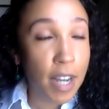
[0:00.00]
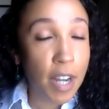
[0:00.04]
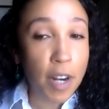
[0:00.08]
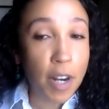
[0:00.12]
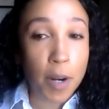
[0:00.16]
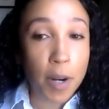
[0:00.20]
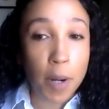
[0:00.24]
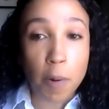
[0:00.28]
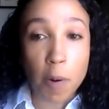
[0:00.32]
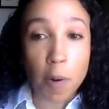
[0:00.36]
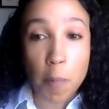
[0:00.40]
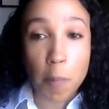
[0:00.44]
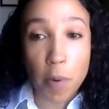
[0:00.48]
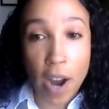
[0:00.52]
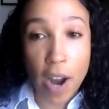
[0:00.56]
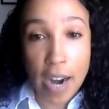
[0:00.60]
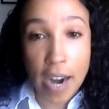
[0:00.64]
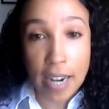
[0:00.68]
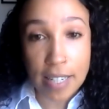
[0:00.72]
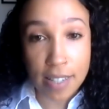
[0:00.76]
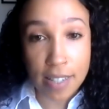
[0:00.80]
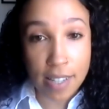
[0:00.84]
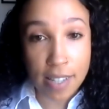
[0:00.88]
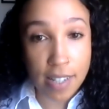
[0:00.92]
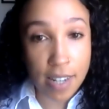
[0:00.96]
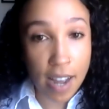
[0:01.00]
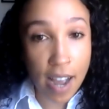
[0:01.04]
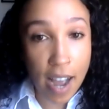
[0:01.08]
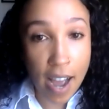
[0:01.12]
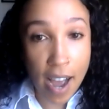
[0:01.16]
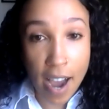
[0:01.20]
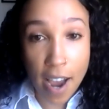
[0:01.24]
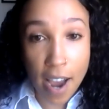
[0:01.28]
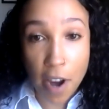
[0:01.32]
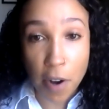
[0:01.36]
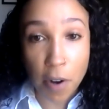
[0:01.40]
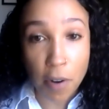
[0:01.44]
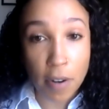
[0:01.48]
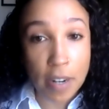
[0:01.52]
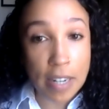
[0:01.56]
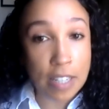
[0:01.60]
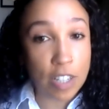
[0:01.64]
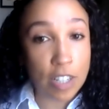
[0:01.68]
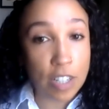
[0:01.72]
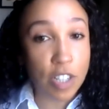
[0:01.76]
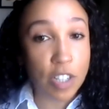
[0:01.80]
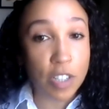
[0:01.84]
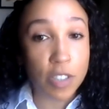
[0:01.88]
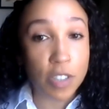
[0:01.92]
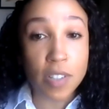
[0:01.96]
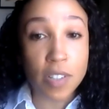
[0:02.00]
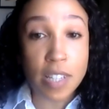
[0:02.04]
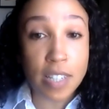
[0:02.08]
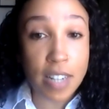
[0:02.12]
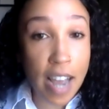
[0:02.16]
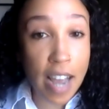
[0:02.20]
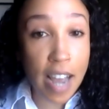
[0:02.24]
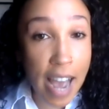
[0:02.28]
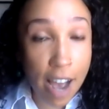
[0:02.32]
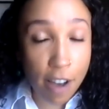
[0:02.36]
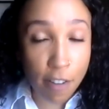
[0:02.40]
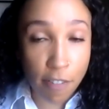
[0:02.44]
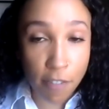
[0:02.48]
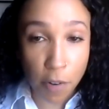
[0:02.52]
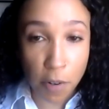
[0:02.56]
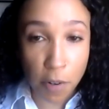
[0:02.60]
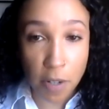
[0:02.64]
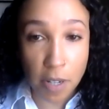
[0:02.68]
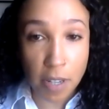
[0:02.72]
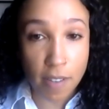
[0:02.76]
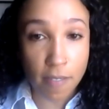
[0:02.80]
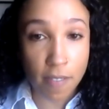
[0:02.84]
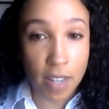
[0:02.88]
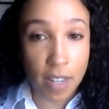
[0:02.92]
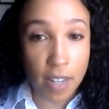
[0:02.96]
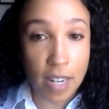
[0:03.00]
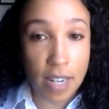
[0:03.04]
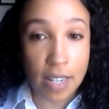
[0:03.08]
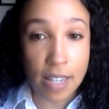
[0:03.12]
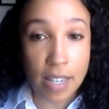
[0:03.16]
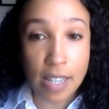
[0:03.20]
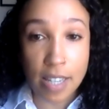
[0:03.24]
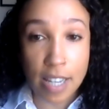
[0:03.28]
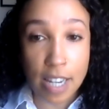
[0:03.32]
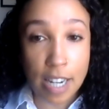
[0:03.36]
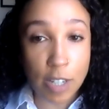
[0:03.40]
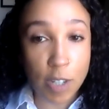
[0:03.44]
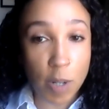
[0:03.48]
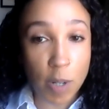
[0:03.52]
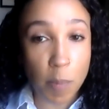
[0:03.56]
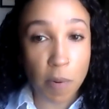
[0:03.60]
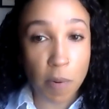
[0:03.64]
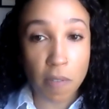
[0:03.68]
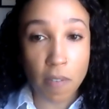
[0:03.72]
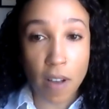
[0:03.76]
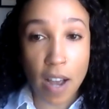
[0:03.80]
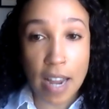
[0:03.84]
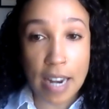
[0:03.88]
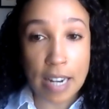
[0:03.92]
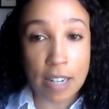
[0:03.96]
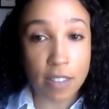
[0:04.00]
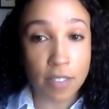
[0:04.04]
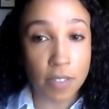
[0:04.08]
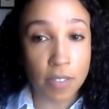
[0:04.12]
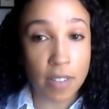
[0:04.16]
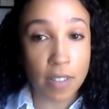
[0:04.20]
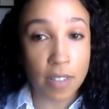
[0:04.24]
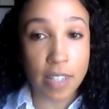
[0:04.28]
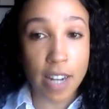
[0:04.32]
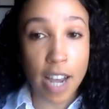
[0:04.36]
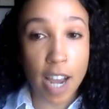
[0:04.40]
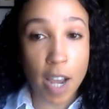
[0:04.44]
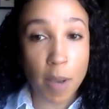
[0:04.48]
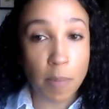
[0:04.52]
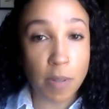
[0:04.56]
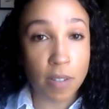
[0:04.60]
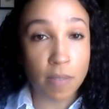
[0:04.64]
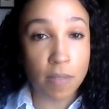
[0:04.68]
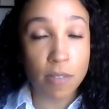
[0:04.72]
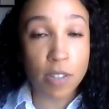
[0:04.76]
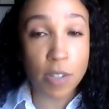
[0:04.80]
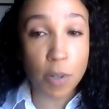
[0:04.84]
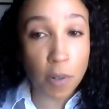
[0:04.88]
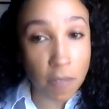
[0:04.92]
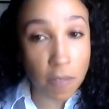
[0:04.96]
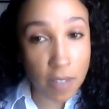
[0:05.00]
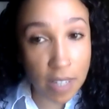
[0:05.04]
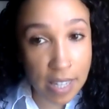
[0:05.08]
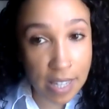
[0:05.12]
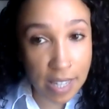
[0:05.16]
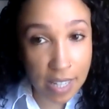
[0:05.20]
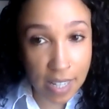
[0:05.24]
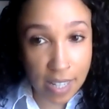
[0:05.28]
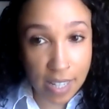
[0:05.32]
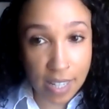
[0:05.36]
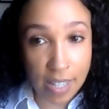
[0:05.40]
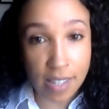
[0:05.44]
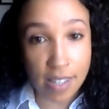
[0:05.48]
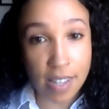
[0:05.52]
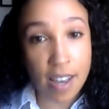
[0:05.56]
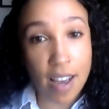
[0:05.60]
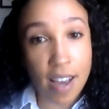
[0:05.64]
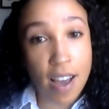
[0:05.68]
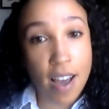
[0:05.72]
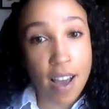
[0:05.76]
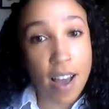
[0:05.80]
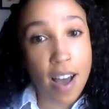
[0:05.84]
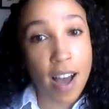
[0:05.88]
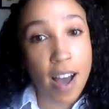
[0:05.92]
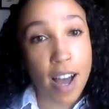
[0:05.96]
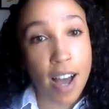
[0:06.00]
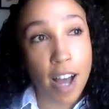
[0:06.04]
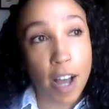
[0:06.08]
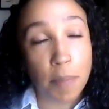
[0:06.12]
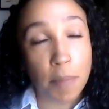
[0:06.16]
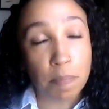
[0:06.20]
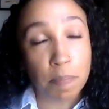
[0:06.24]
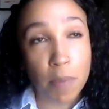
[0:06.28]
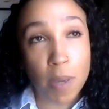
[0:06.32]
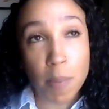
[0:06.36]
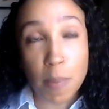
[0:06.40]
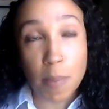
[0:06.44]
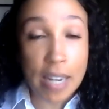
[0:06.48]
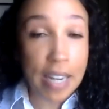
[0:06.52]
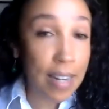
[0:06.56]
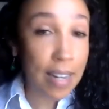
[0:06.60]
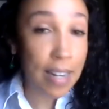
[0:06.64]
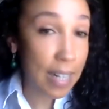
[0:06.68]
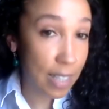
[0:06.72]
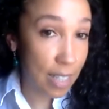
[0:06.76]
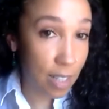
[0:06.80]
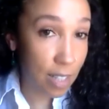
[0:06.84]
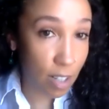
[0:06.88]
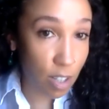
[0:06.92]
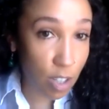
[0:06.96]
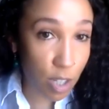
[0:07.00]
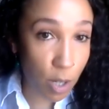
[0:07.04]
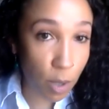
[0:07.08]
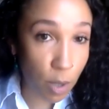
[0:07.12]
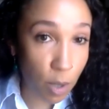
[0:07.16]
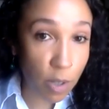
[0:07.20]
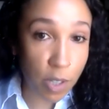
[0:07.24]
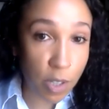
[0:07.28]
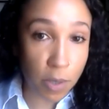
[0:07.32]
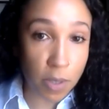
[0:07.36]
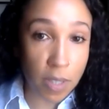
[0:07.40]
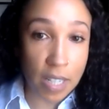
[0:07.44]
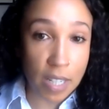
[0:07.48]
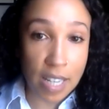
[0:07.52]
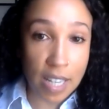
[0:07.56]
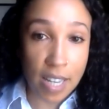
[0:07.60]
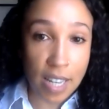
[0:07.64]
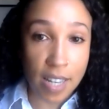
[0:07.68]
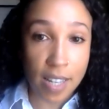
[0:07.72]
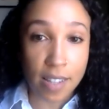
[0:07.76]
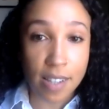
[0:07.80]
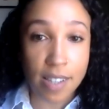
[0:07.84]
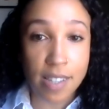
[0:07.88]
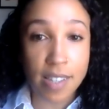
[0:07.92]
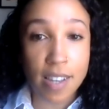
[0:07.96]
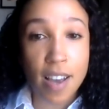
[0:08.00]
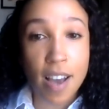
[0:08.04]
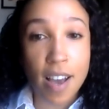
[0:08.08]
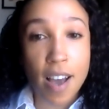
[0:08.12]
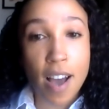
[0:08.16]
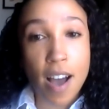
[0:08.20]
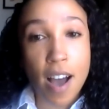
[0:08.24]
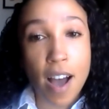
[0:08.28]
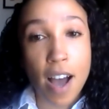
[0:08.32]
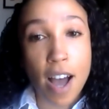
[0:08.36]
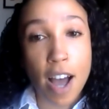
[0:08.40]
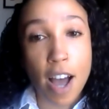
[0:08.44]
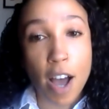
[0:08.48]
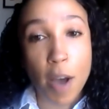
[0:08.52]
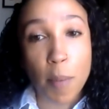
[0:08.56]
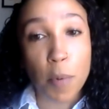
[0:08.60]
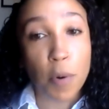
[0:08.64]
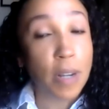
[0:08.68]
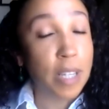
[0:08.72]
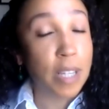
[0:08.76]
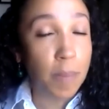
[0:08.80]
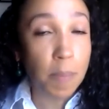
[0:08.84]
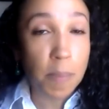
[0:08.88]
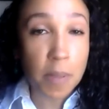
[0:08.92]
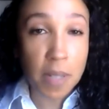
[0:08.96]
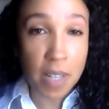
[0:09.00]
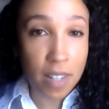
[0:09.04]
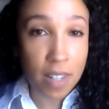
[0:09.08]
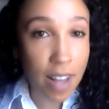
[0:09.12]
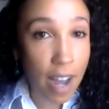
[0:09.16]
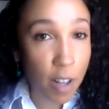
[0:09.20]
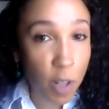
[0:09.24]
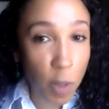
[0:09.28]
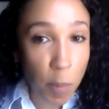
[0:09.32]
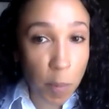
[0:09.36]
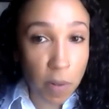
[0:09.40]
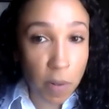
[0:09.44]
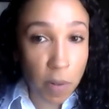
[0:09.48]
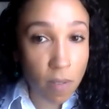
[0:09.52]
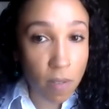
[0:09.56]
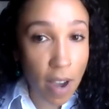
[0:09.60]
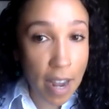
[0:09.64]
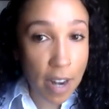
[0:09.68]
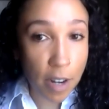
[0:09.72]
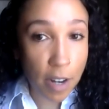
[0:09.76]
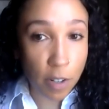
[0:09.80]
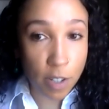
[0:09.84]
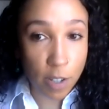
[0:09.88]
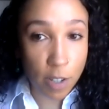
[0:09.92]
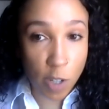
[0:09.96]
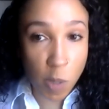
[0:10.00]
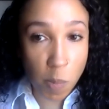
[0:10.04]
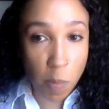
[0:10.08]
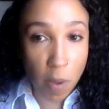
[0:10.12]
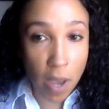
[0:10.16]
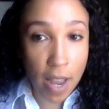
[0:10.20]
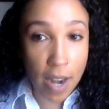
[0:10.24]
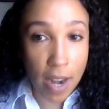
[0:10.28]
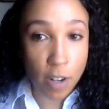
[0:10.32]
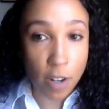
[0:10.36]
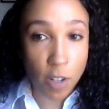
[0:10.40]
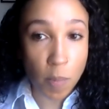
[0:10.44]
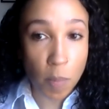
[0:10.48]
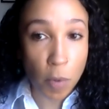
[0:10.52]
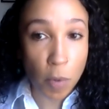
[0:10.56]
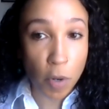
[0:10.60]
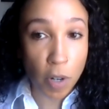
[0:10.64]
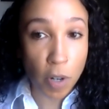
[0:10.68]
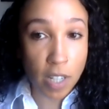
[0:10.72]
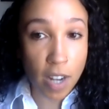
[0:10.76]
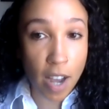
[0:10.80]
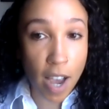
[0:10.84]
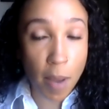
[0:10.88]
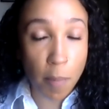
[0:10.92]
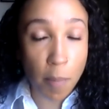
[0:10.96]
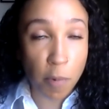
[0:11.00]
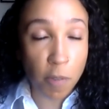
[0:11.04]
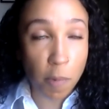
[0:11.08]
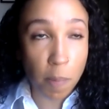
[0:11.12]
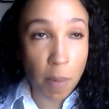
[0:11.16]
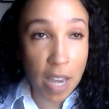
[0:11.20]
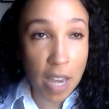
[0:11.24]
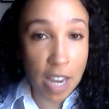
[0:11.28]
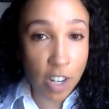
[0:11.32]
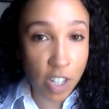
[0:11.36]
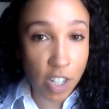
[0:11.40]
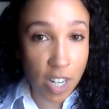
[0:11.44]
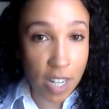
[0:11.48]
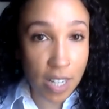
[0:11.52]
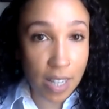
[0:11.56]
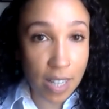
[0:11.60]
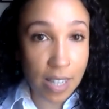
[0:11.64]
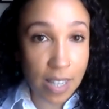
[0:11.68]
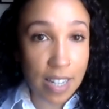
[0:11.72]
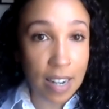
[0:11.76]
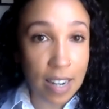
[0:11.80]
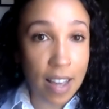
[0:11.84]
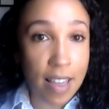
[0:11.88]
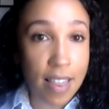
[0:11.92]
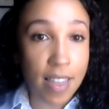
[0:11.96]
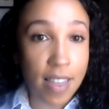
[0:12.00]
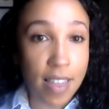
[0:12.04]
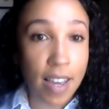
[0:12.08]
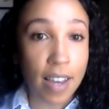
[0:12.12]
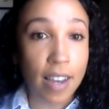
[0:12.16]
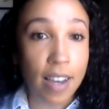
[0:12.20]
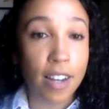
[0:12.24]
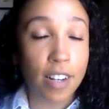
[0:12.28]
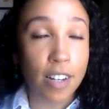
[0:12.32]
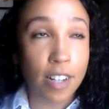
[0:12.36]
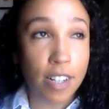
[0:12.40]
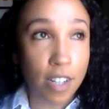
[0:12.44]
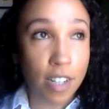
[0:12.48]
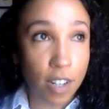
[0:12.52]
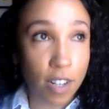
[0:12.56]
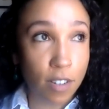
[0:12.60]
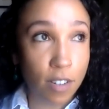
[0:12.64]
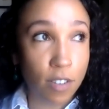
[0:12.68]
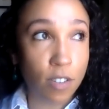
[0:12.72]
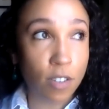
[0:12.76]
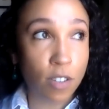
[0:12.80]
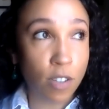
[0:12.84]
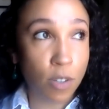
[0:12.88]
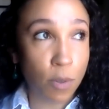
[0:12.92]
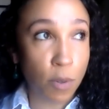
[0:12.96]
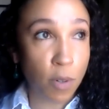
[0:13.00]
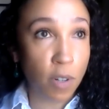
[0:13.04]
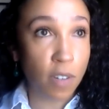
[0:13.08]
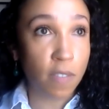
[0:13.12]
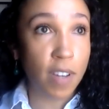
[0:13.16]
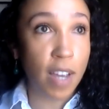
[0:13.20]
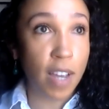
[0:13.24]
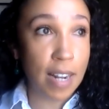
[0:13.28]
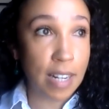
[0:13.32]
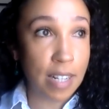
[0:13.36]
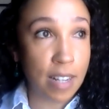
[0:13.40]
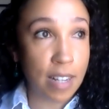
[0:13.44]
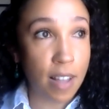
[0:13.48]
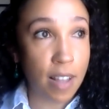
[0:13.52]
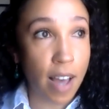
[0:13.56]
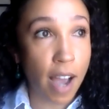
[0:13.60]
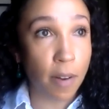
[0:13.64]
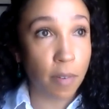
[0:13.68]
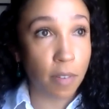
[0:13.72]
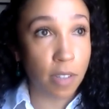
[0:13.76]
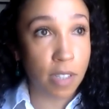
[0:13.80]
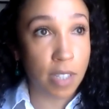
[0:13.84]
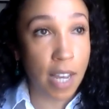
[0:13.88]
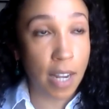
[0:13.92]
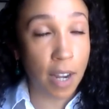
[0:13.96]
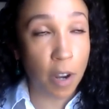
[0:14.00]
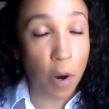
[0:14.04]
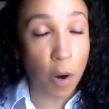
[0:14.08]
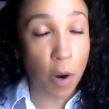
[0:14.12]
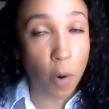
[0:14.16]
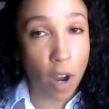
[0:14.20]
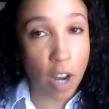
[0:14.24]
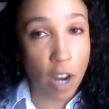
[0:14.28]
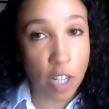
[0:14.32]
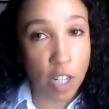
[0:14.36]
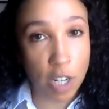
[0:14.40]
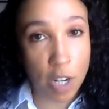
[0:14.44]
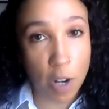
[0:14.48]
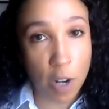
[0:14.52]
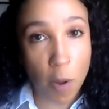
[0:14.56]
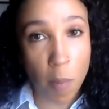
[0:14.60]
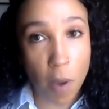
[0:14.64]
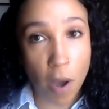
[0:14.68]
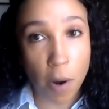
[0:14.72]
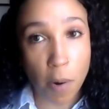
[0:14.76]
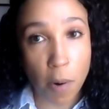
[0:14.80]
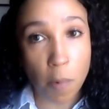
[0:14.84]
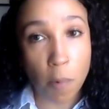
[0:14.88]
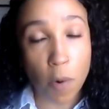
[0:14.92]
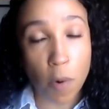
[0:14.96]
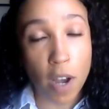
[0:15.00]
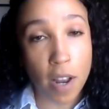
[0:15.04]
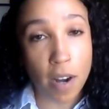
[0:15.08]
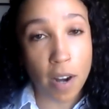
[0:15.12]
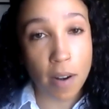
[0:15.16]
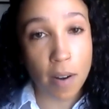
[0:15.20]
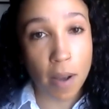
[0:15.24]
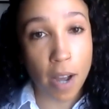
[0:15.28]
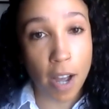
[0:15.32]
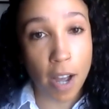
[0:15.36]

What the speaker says: a practice to hire additional staff or even seek to provide different types of services, maybe connected to social needs, or simply allow the provider to spend more time with patients. And I think to sort of get to that second question about what,